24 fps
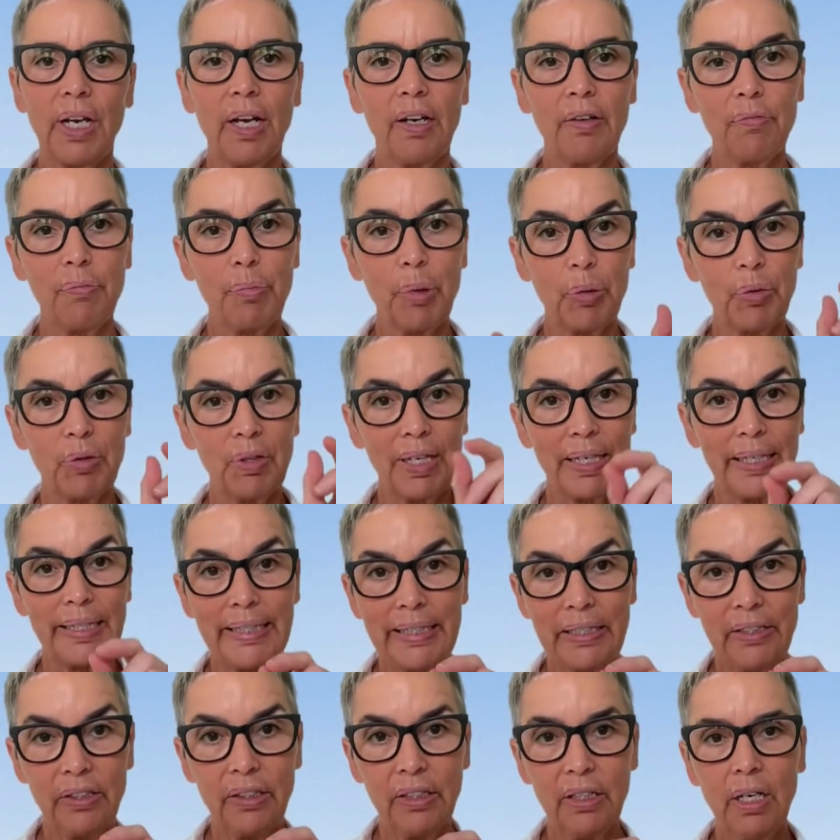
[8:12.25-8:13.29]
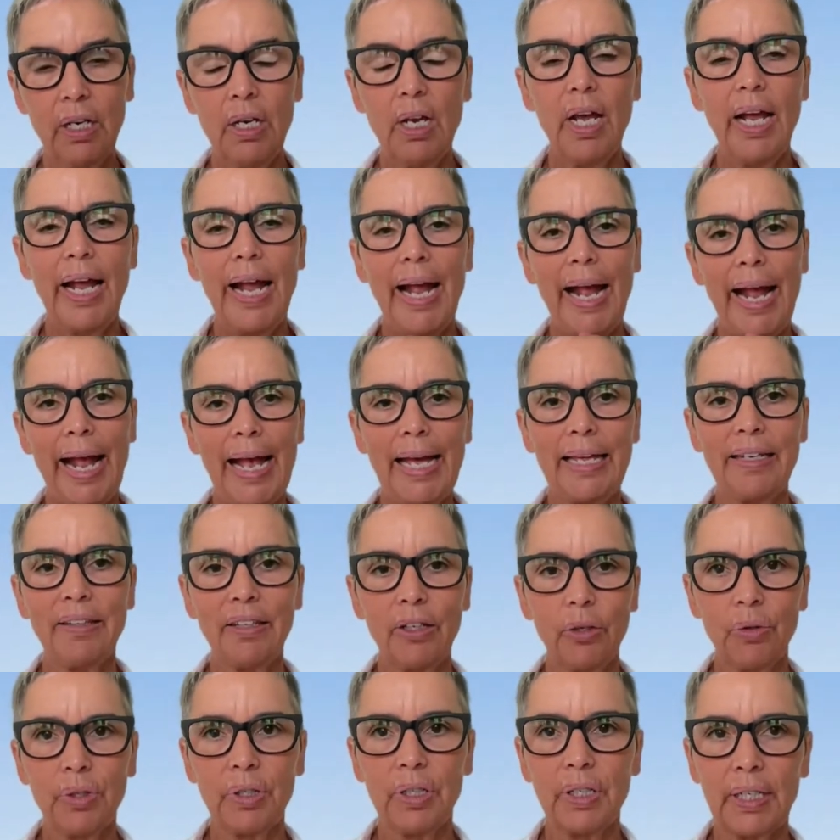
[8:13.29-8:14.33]
of both the leader and the
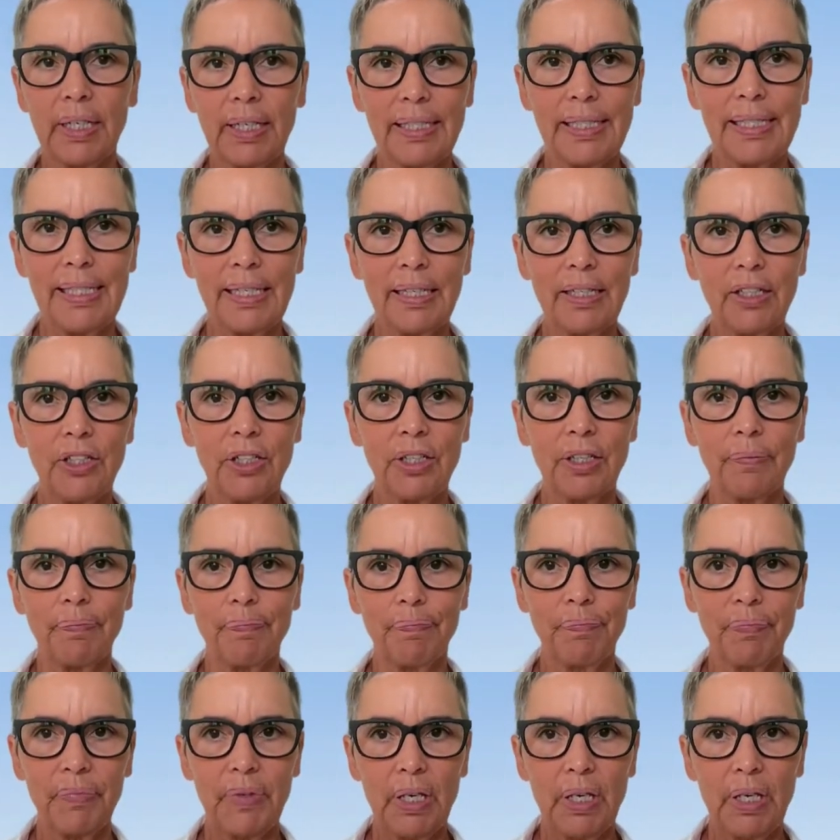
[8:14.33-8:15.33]
organization.